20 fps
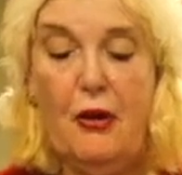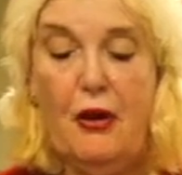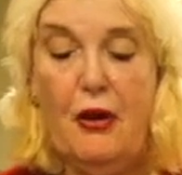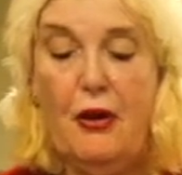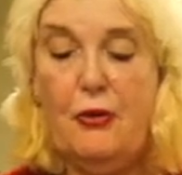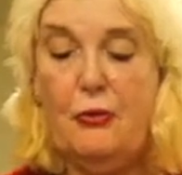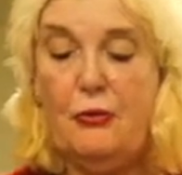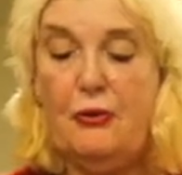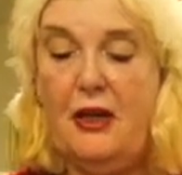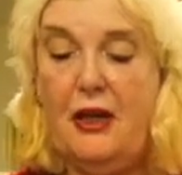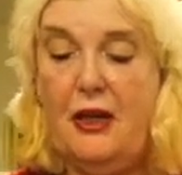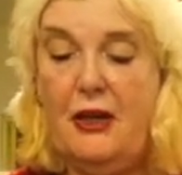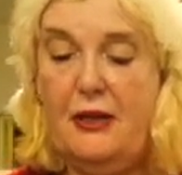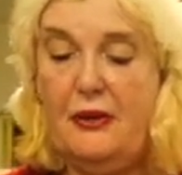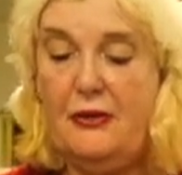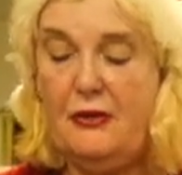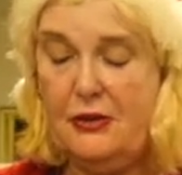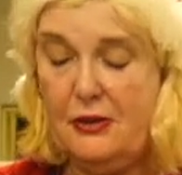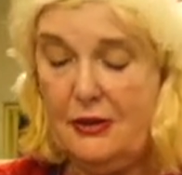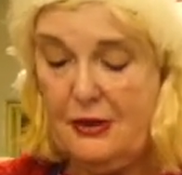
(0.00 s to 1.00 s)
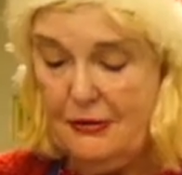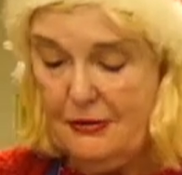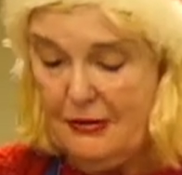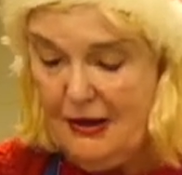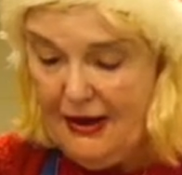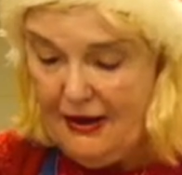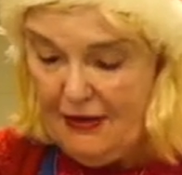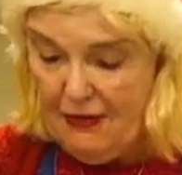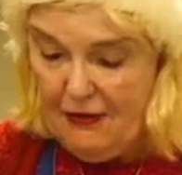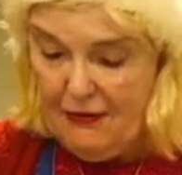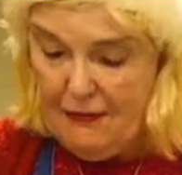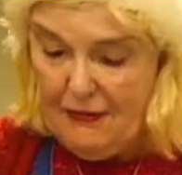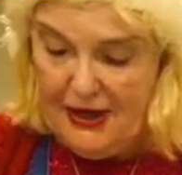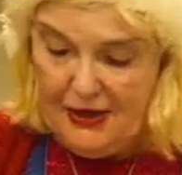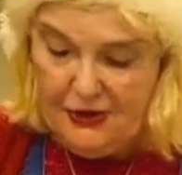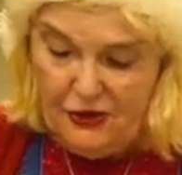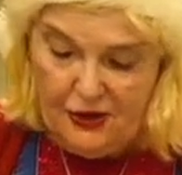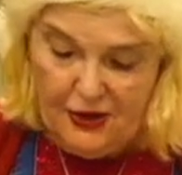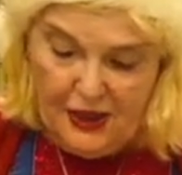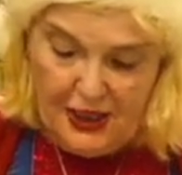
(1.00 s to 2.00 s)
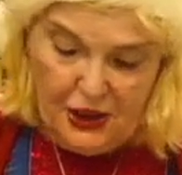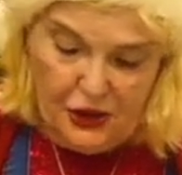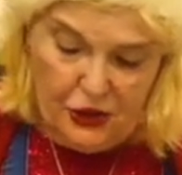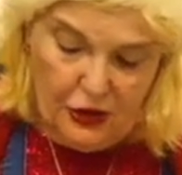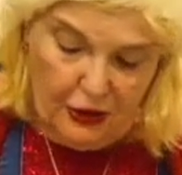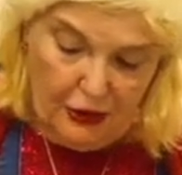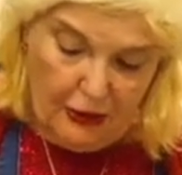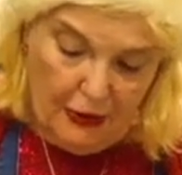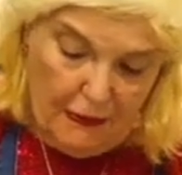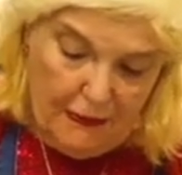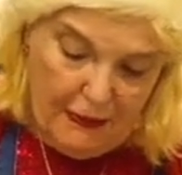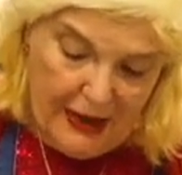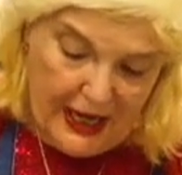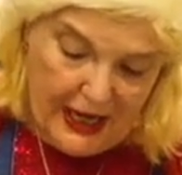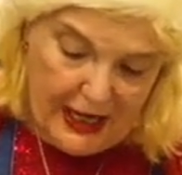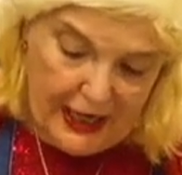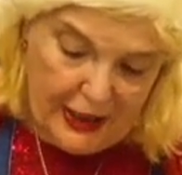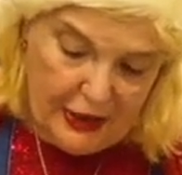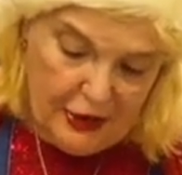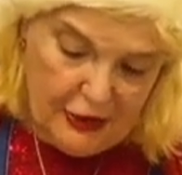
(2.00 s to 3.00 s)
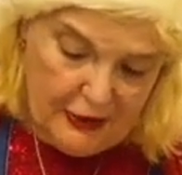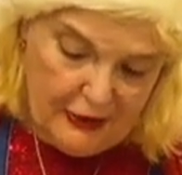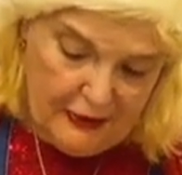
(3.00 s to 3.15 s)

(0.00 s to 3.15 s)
wild here, just let your imagination go mad.